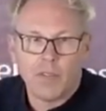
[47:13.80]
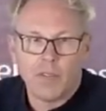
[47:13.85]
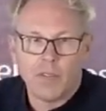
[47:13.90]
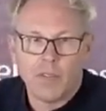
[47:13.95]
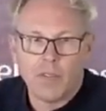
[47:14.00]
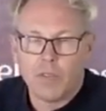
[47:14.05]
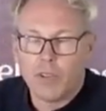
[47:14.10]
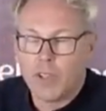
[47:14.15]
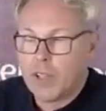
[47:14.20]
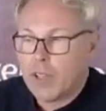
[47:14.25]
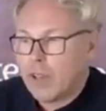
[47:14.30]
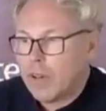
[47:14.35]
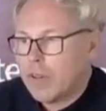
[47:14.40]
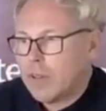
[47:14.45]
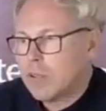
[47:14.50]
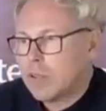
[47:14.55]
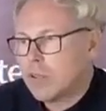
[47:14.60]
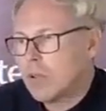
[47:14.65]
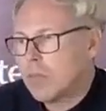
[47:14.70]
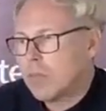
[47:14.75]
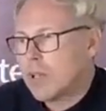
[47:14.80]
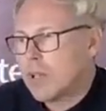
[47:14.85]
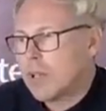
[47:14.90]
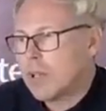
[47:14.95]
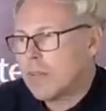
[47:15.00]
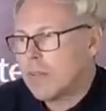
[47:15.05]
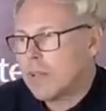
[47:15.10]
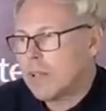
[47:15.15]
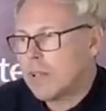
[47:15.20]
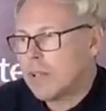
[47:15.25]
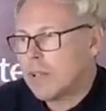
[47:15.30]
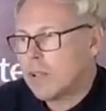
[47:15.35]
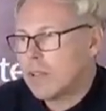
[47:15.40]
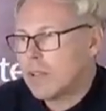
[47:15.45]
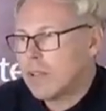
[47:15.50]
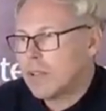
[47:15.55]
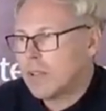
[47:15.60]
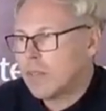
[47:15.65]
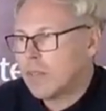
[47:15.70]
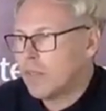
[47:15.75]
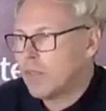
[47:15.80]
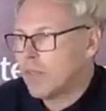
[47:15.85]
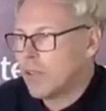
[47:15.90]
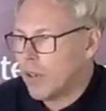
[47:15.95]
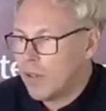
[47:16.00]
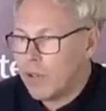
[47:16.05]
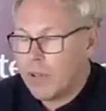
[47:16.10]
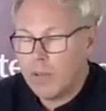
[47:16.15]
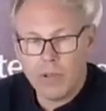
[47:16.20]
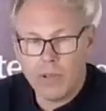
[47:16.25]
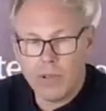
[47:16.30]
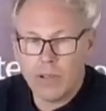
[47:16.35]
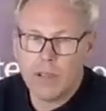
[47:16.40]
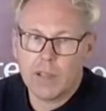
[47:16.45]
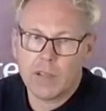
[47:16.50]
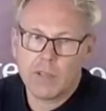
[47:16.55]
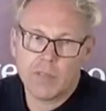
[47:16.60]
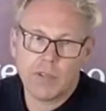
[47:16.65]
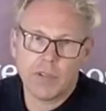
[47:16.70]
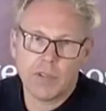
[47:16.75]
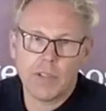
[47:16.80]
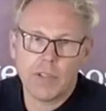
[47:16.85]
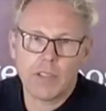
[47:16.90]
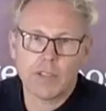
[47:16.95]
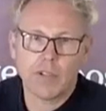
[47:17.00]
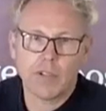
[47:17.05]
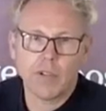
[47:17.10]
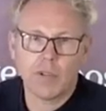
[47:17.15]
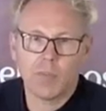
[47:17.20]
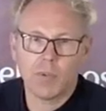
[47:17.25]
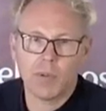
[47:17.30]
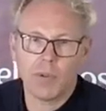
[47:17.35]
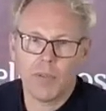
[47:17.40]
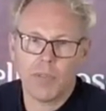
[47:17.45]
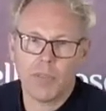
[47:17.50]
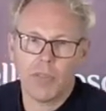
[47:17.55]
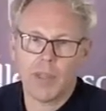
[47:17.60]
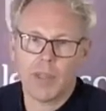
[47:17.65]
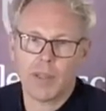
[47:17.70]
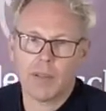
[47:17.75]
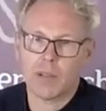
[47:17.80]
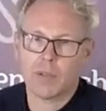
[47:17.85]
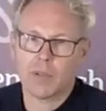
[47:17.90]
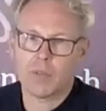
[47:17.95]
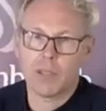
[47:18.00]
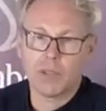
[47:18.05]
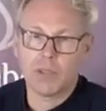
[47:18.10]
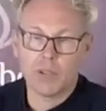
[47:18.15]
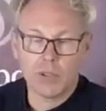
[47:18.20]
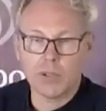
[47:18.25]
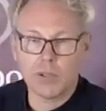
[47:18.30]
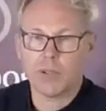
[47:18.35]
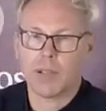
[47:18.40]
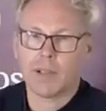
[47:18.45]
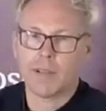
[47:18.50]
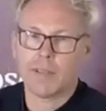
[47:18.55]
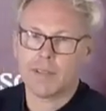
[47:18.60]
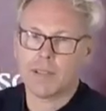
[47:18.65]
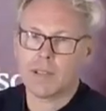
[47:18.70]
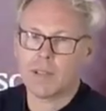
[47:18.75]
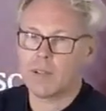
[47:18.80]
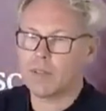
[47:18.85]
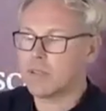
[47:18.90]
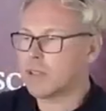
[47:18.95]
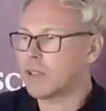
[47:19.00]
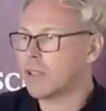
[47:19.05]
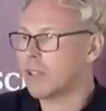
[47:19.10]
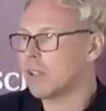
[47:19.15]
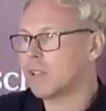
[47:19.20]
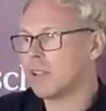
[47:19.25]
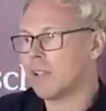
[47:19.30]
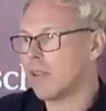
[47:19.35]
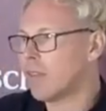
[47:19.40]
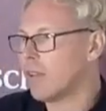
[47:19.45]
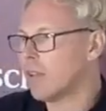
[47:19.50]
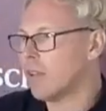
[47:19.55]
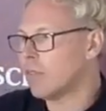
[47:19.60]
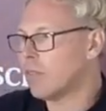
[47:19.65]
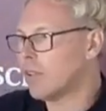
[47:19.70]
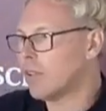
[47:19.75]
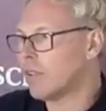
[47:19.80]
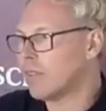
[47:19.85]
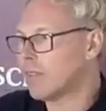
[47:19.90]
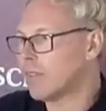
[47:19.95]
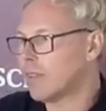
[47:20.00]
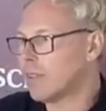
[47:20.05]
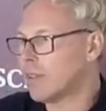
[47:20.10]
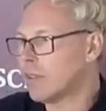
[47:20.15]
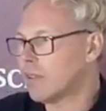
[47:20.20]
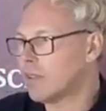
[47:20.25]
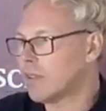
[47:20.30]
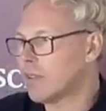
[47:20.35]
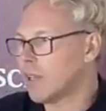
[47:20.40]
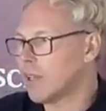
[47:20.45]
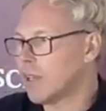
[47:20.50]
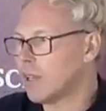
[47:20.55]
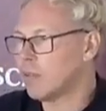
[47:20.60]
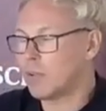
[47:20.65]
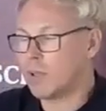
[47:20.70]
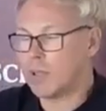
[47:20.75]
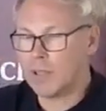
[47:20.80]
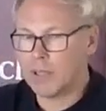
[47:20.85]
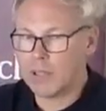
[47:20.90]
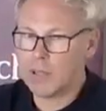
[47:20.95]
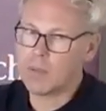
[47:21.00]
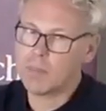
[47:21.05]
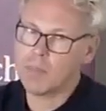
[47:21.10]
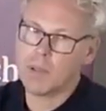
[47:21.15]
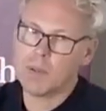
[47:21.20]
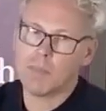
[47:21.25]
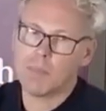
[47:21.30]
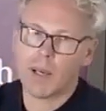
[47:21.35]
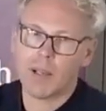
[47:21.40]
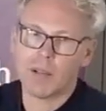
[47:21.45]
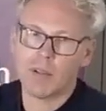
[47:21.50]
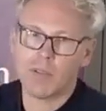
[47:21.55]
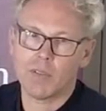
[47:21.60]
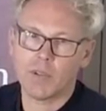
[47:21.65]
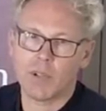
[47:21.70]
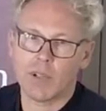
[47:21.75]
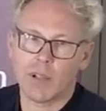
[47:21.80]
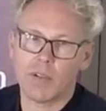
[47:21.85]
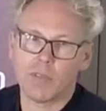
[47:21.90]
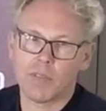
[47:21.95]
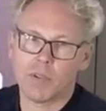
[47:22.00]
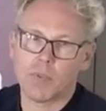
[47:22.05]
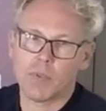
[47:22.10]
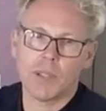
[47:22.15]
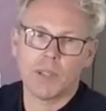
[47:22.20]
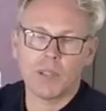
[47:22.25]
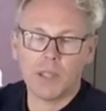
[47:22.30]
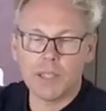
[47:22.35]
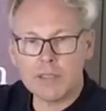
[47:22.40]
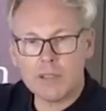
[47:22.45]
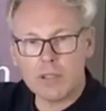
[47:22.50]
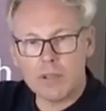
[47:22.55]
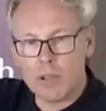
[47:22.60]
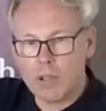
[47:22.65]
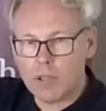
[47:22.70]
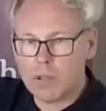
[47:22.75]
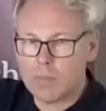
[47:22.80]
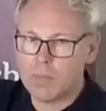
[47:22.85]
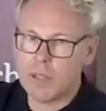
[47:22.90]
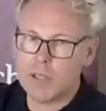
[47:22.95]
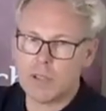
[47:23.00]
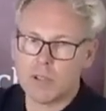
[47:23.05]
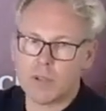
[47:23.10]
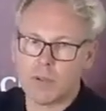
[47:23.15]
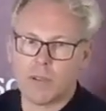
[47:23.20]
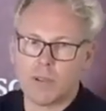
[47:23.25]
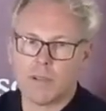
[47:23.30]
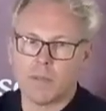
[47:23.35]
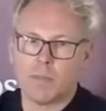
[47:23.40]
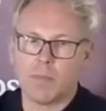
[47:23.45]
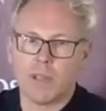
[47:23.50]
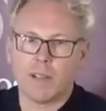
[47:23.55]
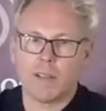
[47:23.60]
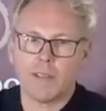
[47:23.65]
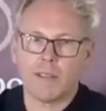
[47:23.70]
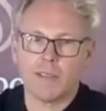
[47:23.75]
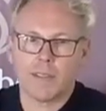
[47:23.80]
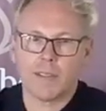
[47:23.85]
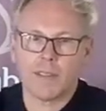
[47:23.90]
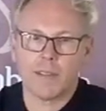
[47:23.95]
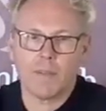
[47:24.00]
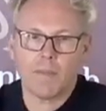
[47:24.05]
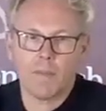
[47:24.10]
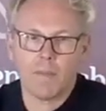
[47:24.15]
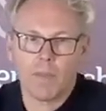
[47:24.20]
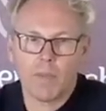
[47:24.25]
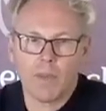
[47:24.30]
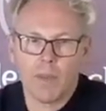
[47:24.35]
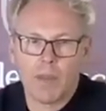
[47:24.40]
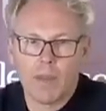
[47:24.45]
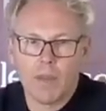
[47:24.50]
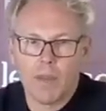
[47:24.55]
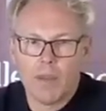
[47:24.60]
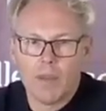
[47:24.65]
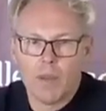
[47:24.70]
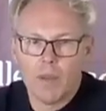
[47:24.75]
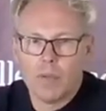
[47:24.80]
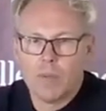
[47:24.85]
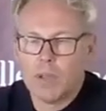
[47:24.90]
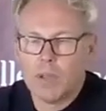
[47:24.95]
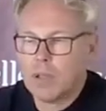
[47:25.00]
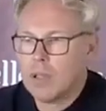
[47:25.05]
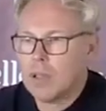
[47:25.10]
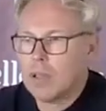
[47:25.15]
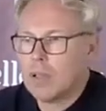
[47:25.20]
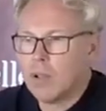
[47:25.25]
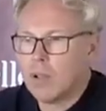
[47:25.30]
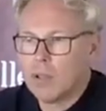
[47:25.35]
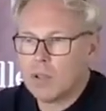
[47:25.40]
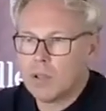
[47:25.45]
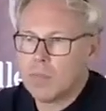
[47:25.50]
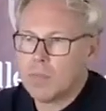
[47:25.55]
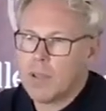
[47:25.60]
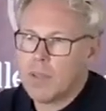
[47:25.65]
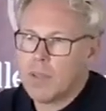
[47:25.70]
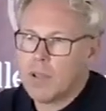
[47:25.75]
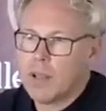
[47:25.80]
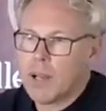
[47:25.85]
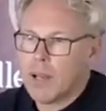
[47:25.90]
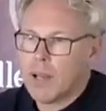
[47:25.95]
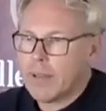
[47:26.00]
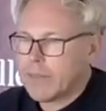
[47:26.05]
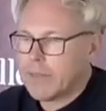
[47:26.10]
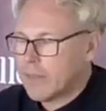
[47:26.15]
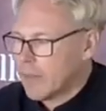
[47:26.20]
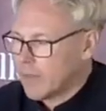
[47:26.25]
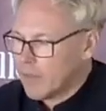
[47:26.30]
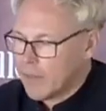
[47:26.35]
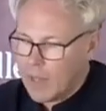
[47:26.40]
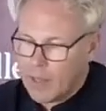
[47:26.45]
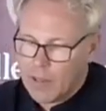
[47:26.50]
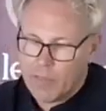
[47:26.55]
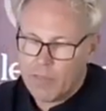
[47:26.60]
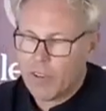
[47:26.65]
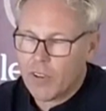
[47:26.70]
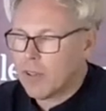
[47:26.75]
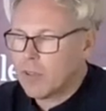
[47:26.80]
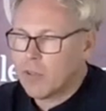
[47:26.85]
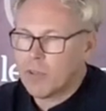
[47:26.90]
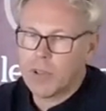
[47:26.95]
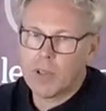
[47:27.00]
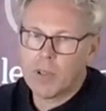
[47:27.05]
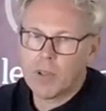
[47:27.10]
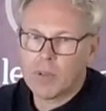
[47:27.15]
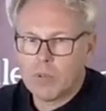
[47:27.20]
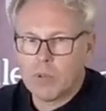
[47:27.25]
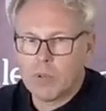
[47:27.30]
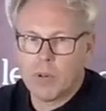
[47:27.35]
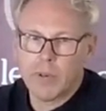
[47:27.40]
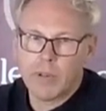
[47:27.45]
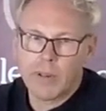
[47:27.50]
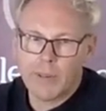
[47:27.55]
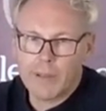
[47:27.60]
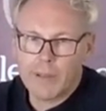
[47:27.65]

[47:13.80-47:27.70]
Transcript: vicarious traumatization is a very real and very terrible thing that we do to ourselves and each other every single day, and we need to be mindful of it. We need to not be Jordan Peterson. We need not to be the guy who says like trigger warning.